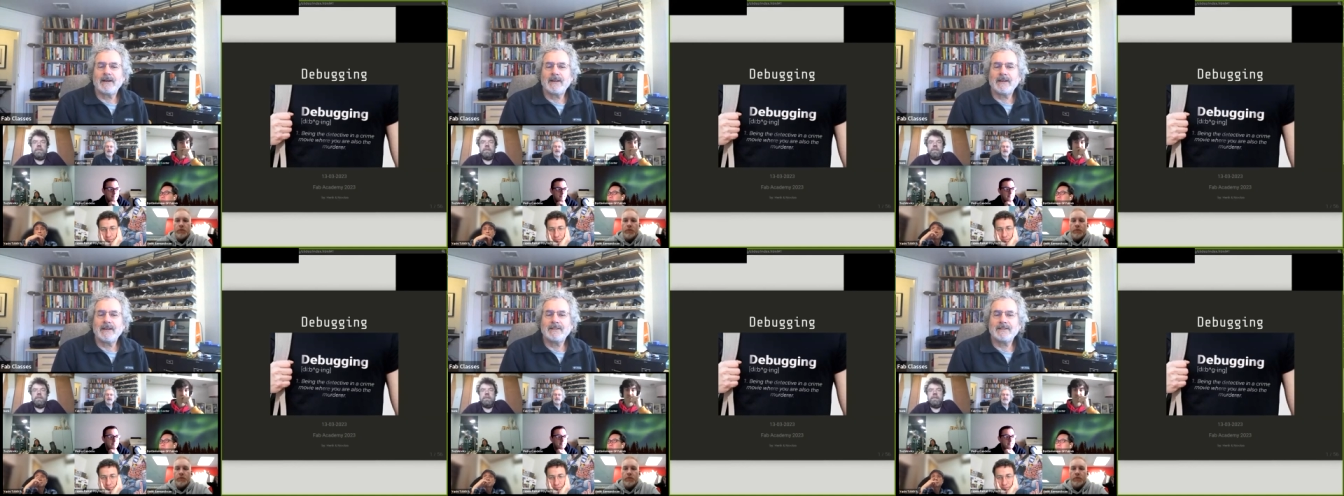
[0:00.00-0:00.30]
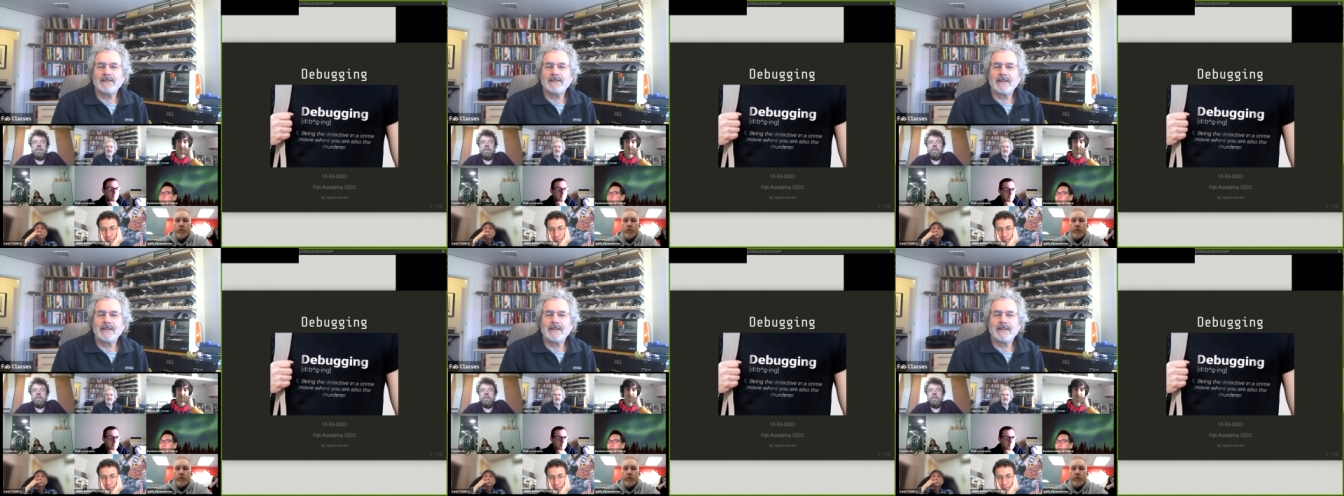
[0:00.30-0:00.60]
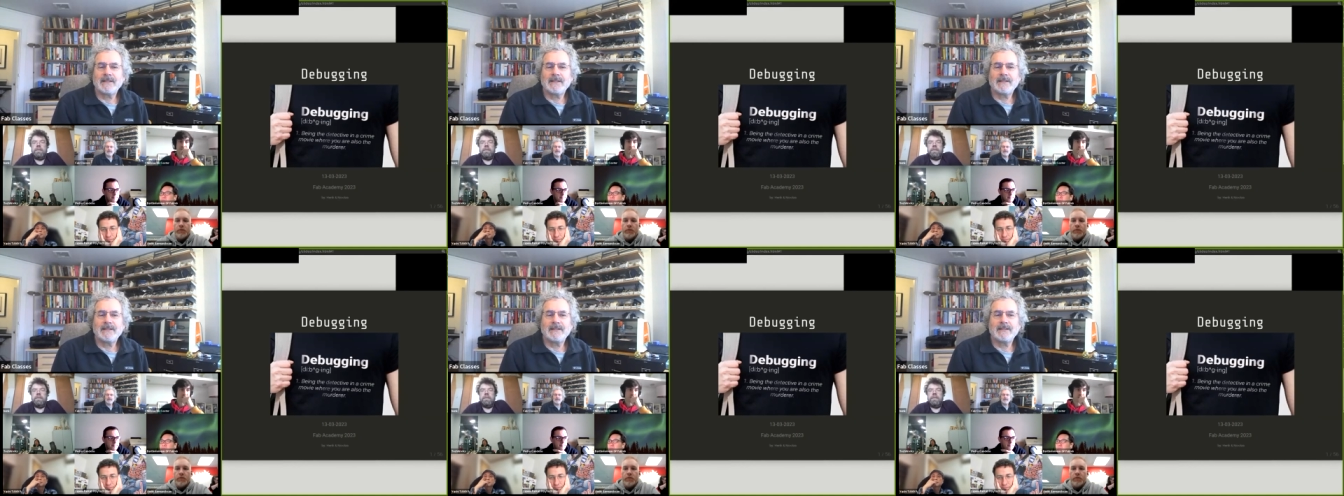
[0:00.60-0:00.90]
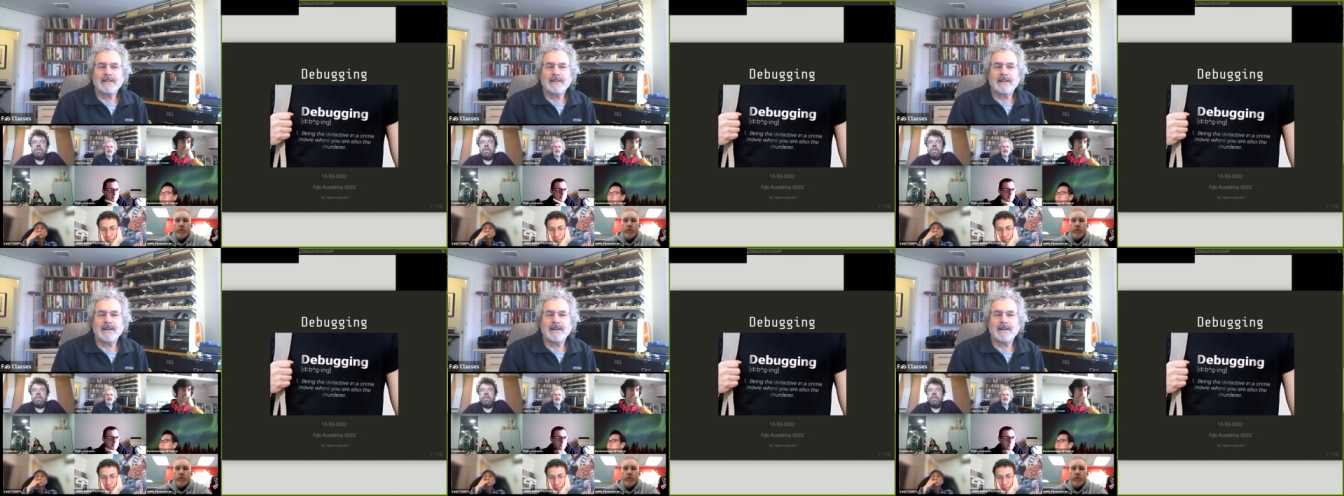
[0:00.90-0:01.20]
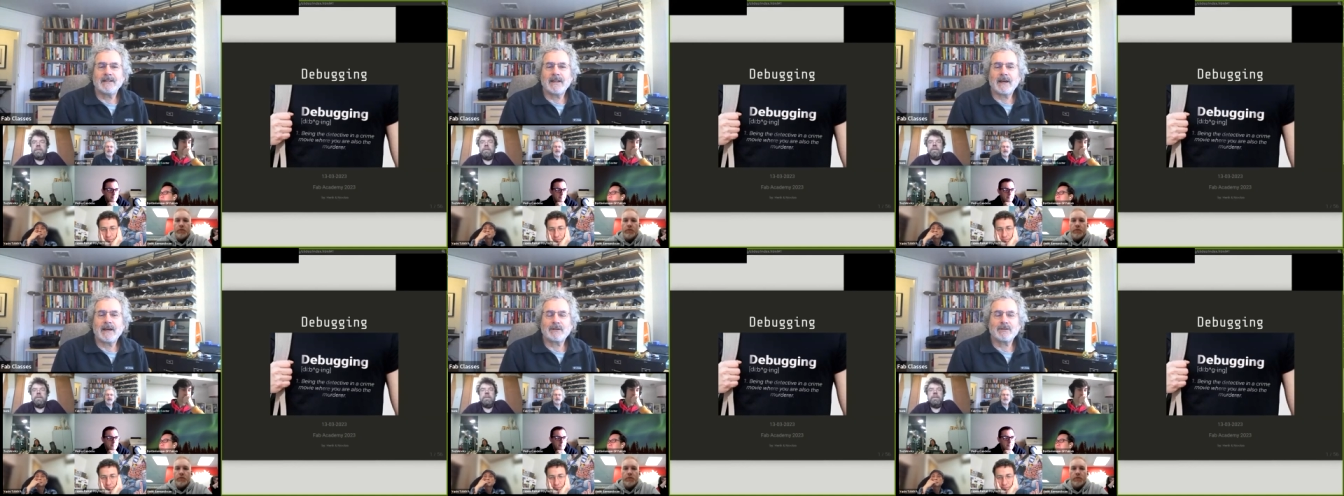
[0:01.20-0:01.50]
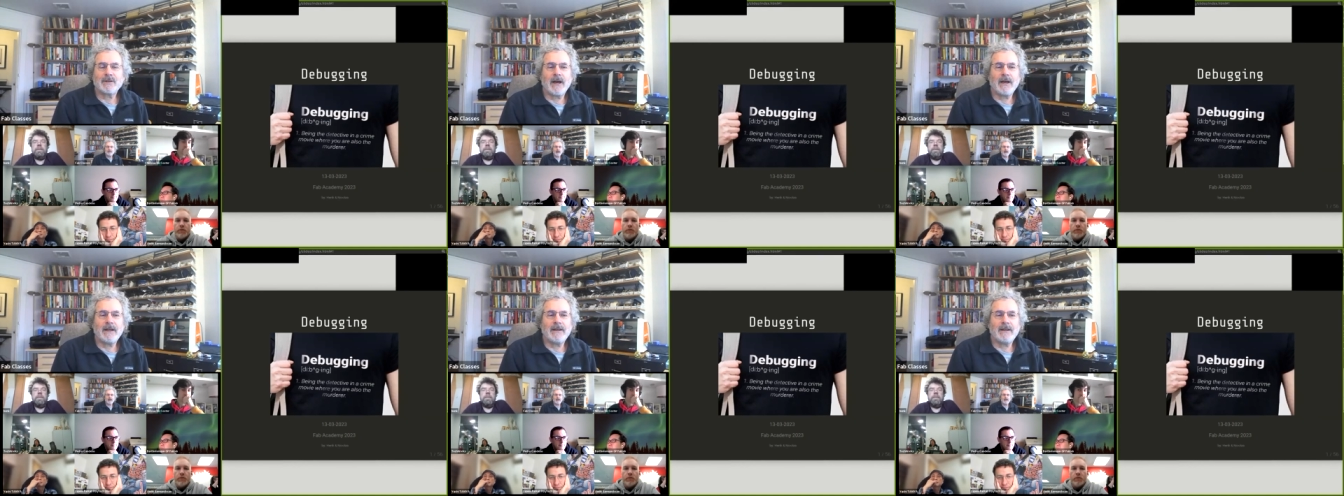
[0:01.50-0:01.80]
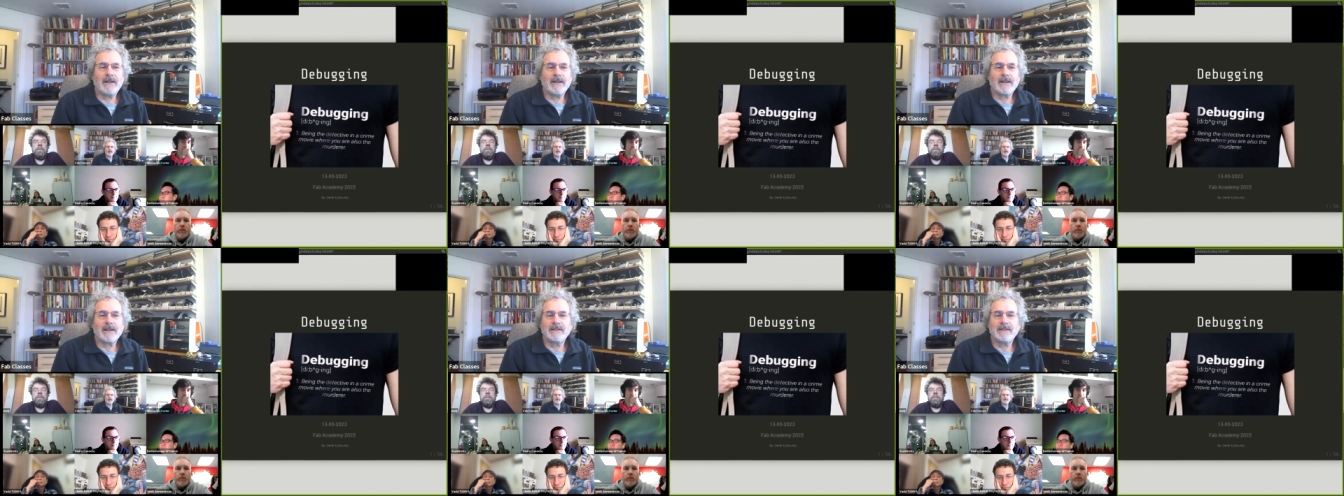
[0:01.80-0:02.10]
Is it
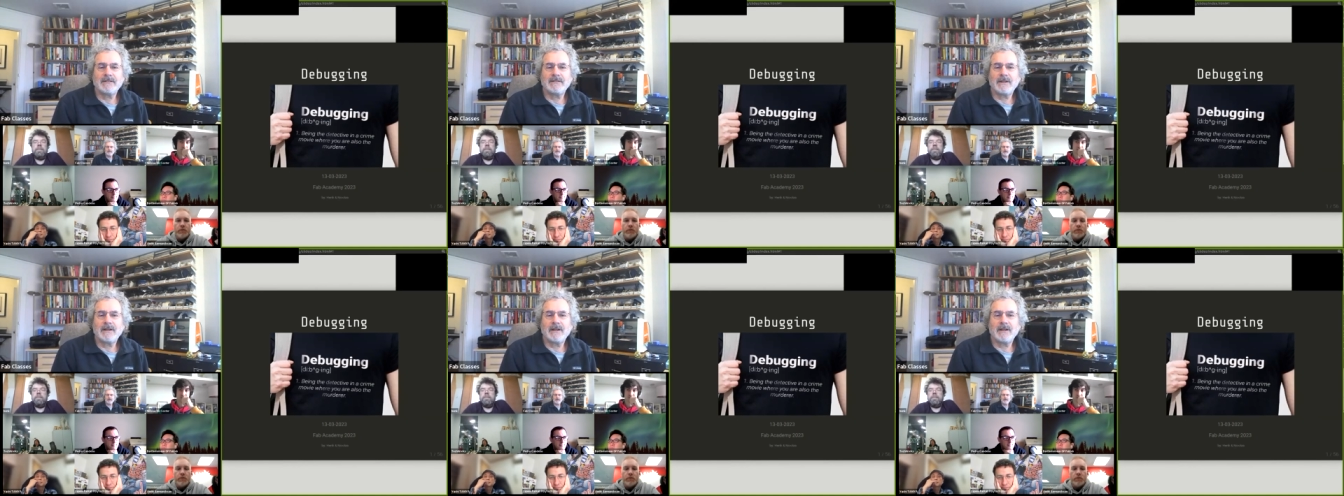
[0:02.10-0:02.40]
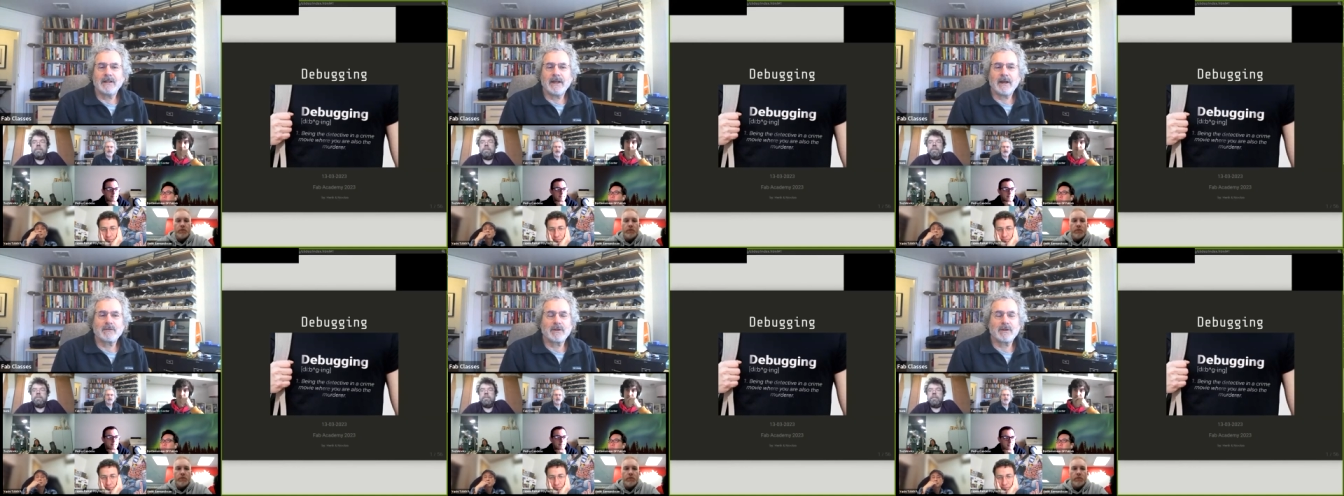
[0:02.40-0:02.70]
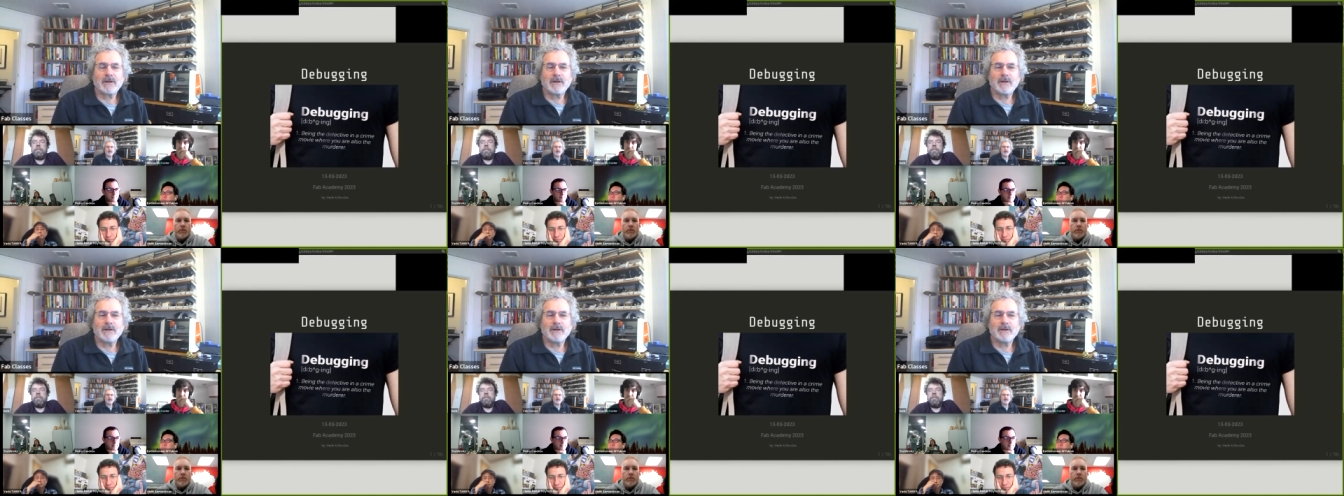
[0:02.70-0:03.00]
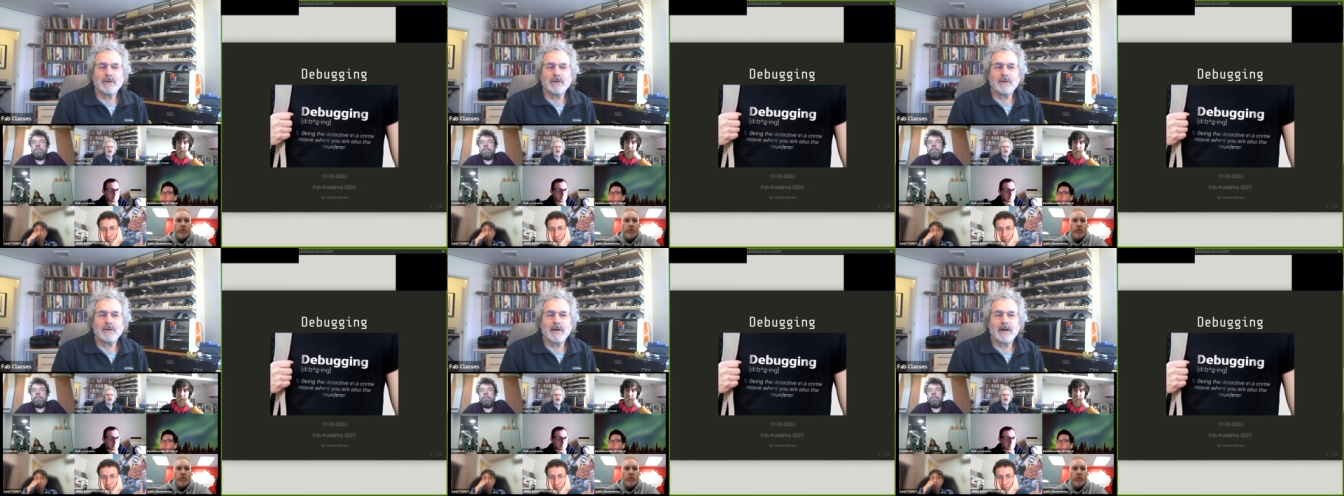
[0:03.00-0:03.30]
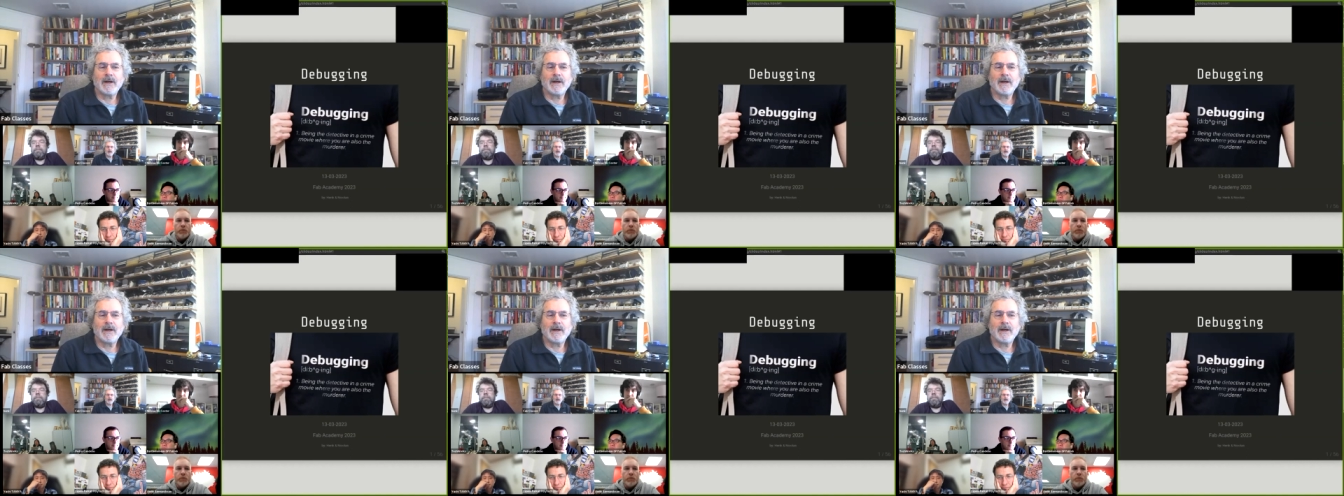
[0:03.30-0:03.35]
electronic? Is it electrical?